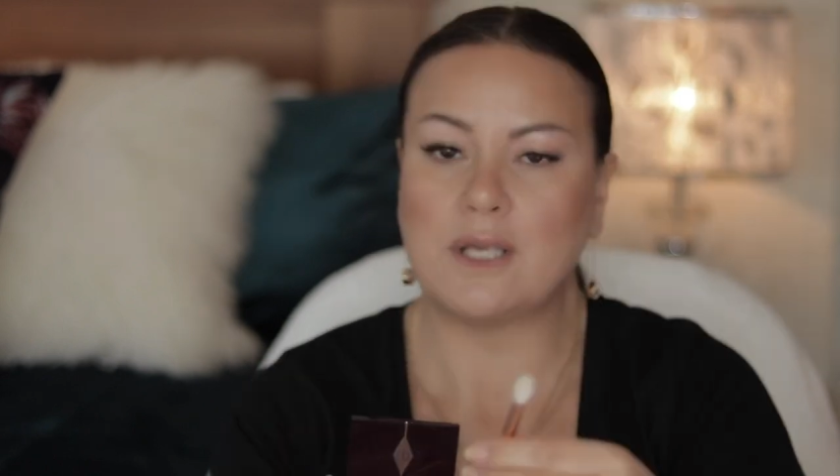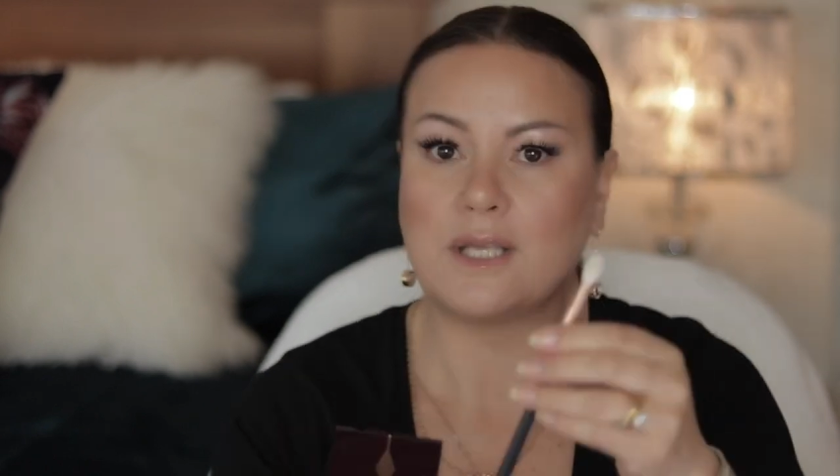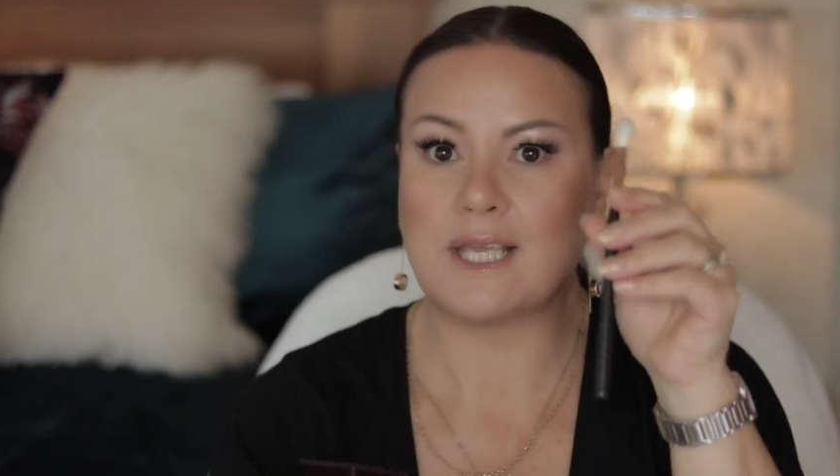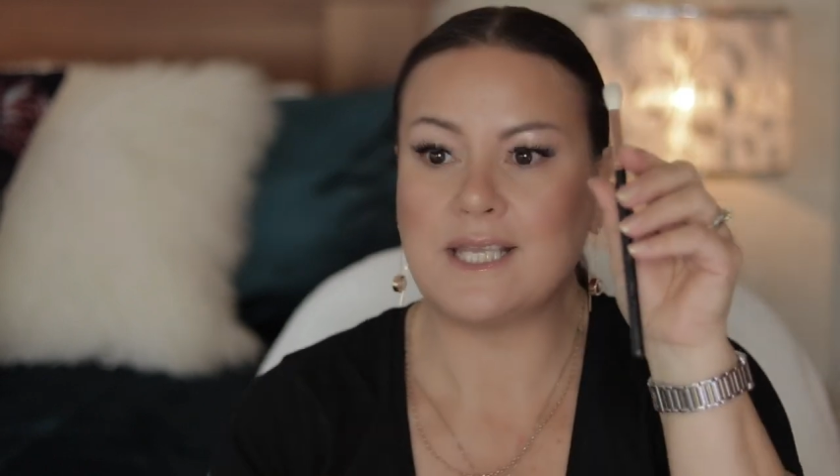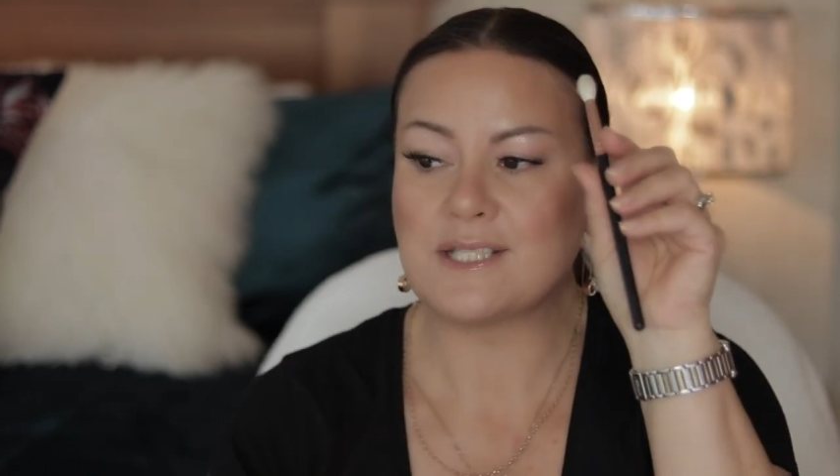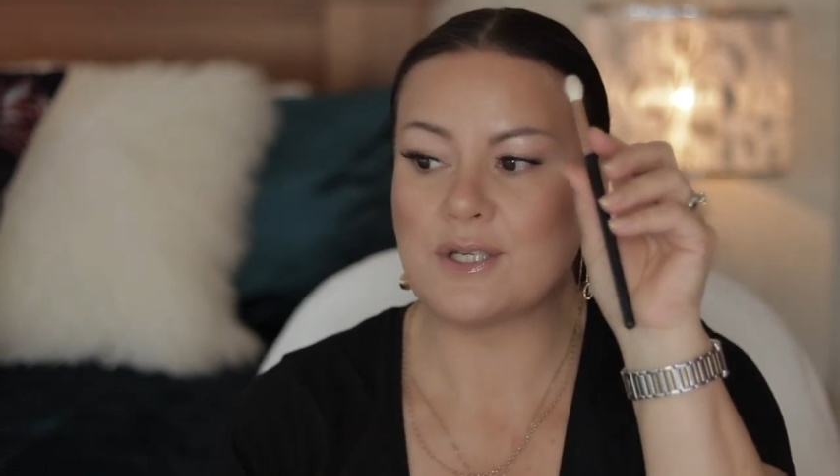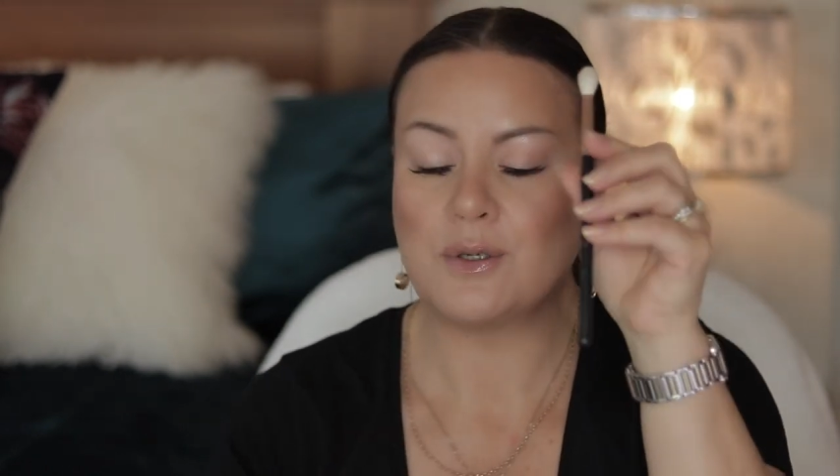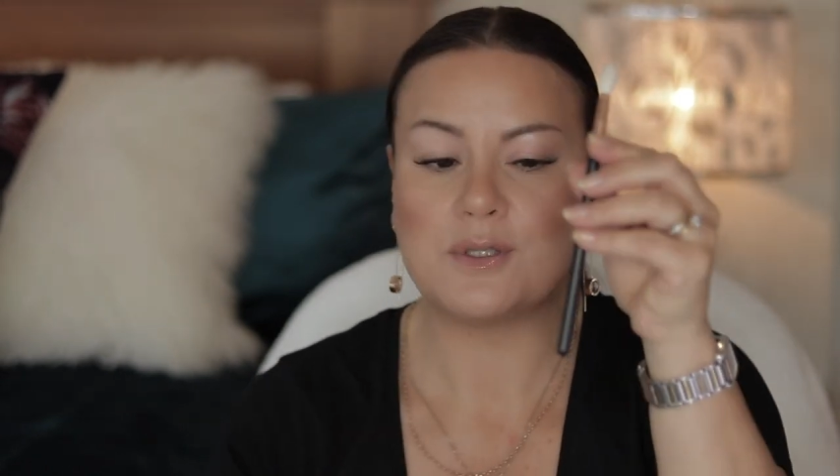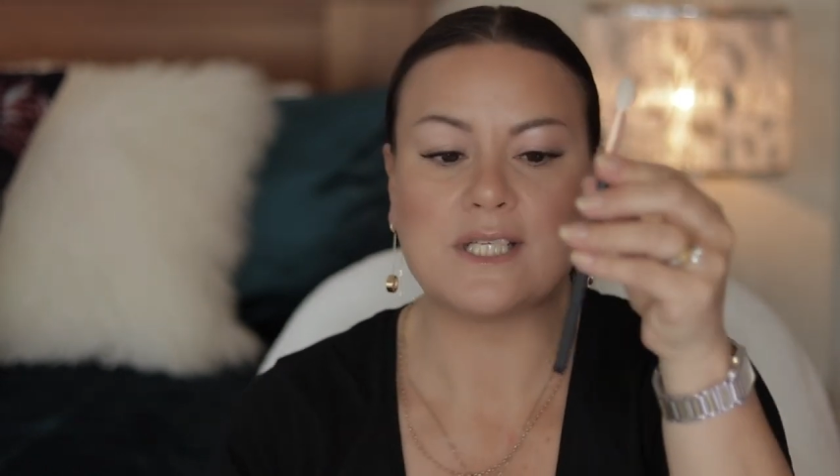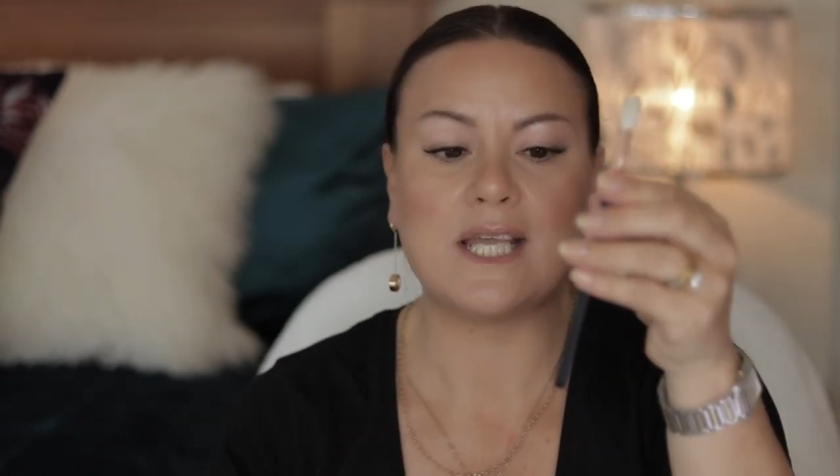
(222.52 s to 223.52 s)
Okay,
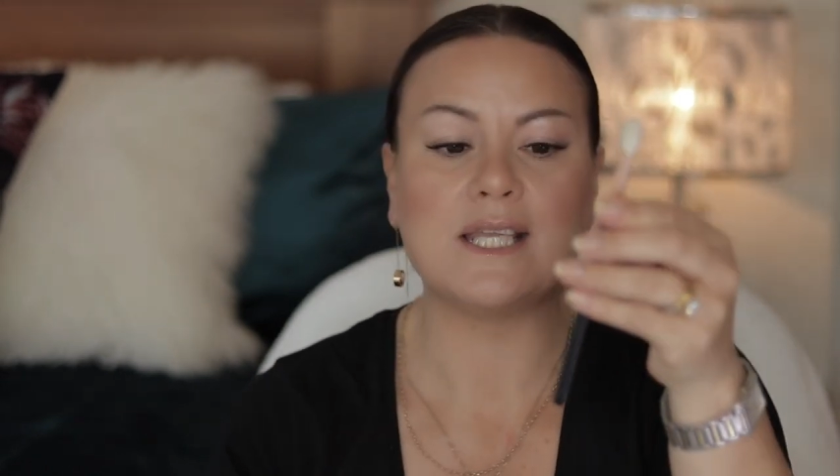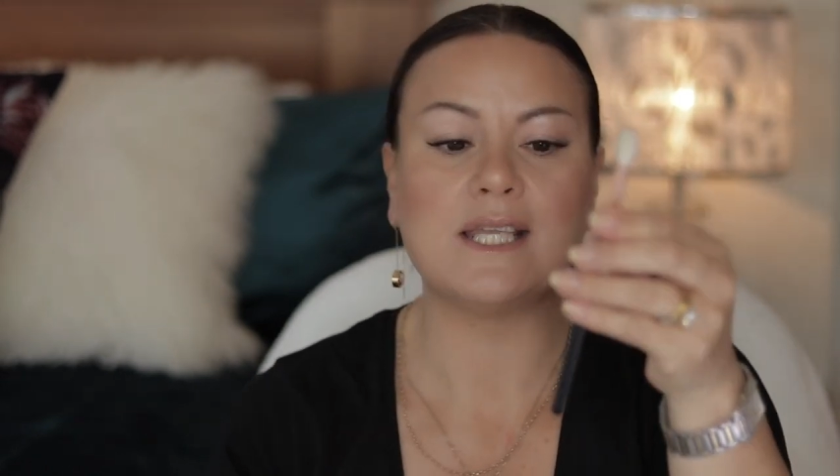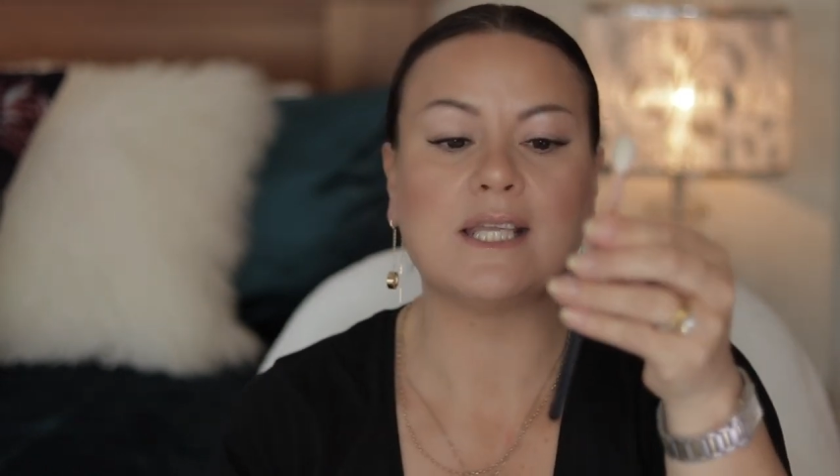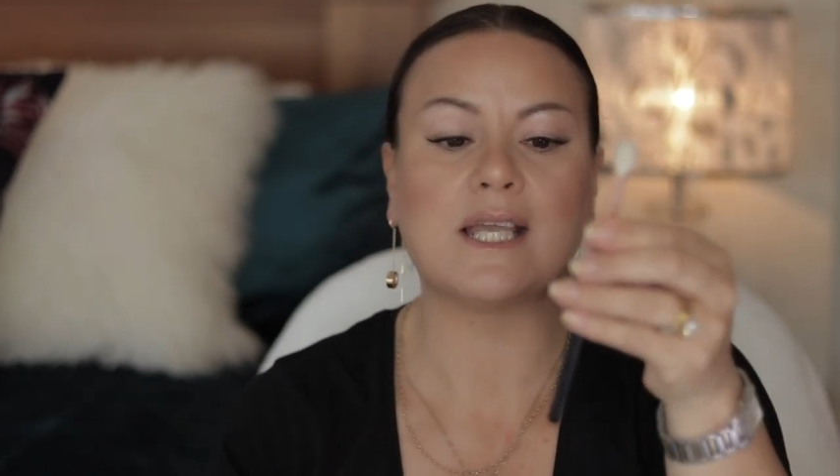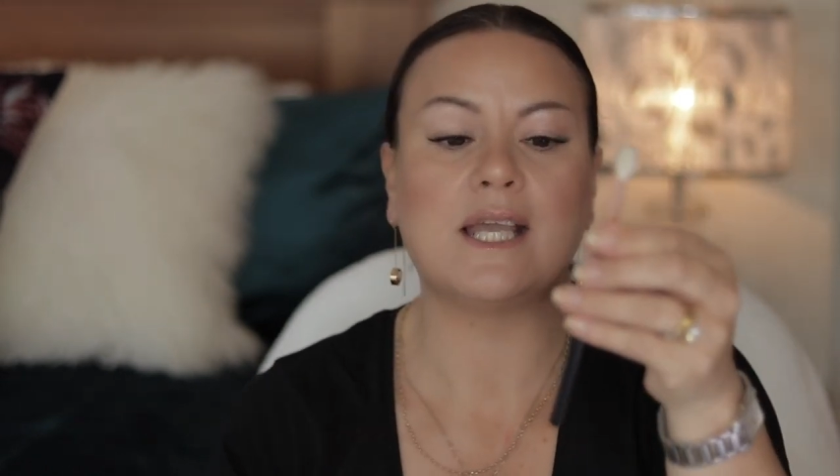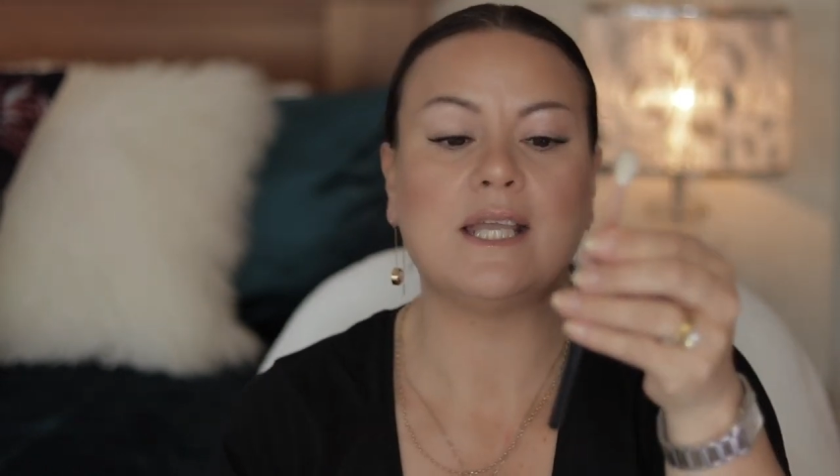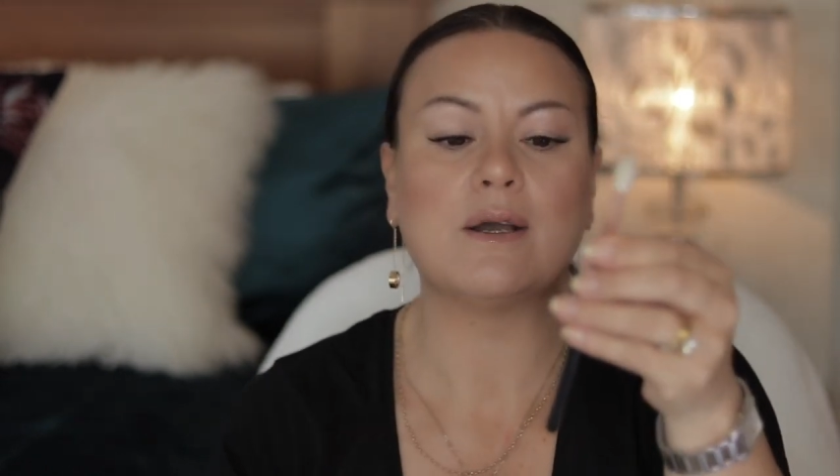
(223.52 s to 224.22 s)
so taking a